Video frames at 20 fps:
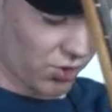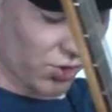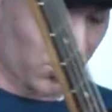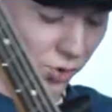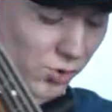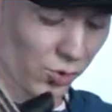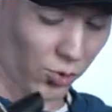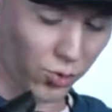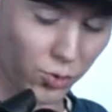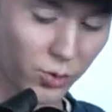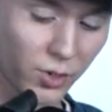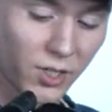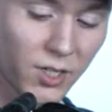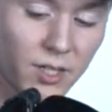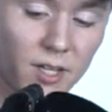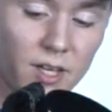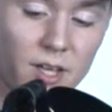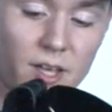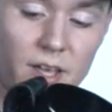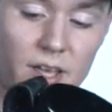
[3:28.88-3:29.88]
to
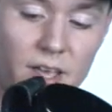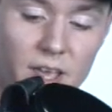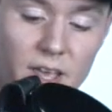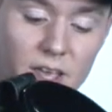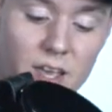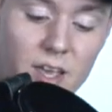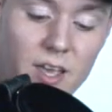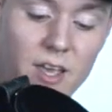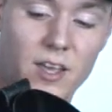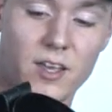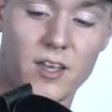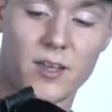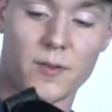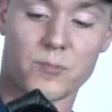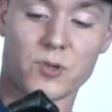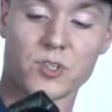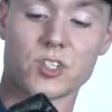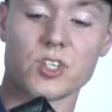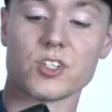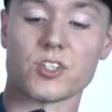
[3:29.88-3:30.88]
a
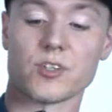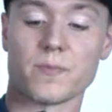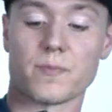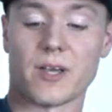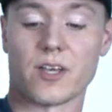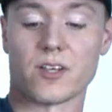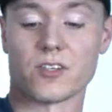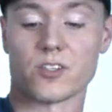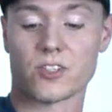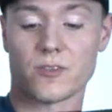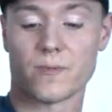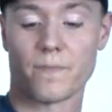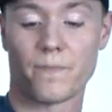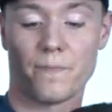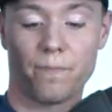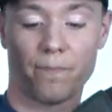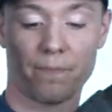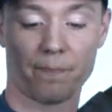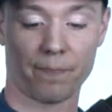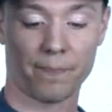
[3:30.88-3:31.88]
precision bass.
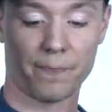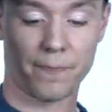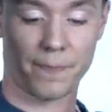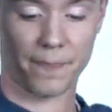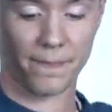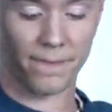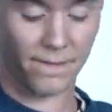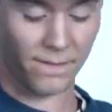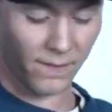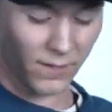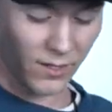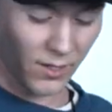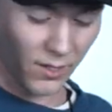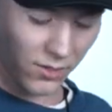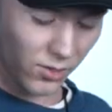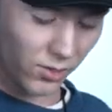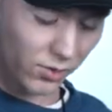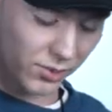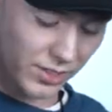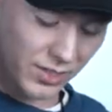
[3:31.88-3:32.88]

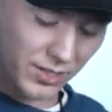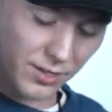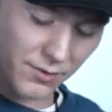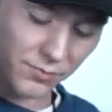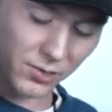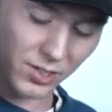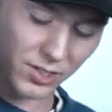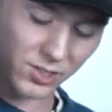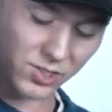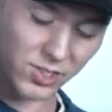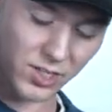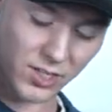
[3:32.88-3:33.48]
The only difference